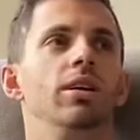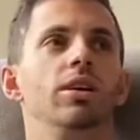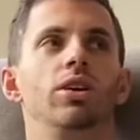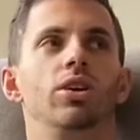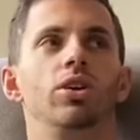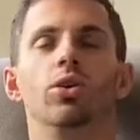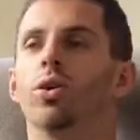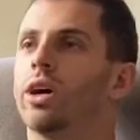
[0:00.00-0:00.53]

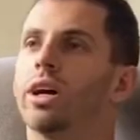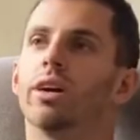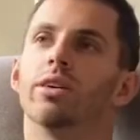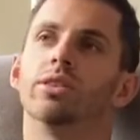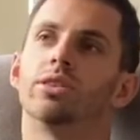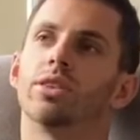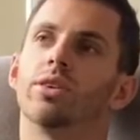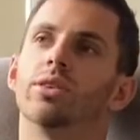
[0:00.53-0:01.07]
Yeah. You're here
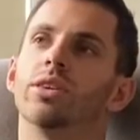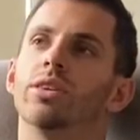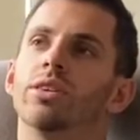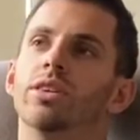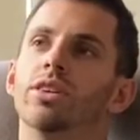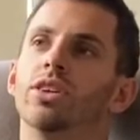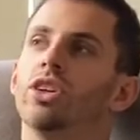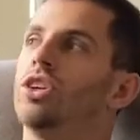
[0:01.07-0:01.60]
in Sölden.
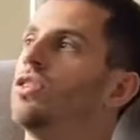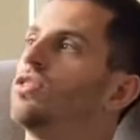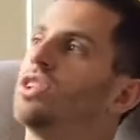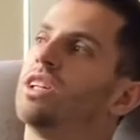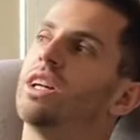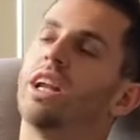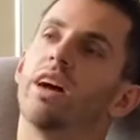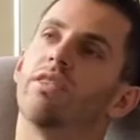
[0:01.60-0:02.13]
You've yeah.
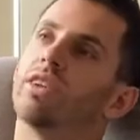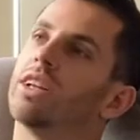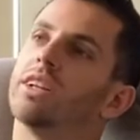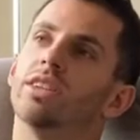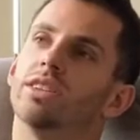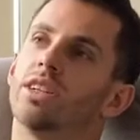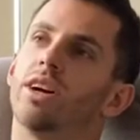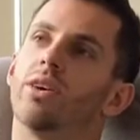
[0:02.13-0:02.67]
seen everything
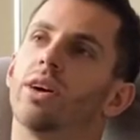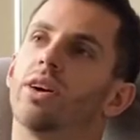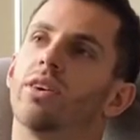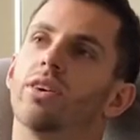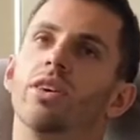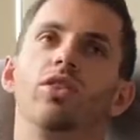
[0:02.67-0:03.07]
that's going on.